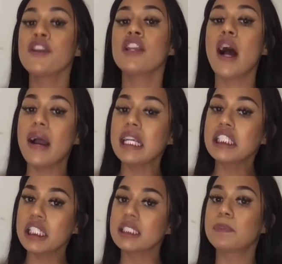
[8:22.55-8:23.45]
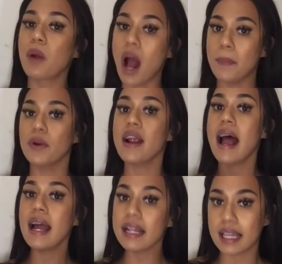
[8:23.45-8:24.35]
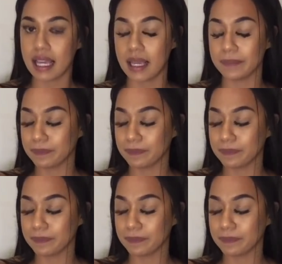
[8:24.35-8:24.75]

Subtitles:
You know, it's just proper etiquette.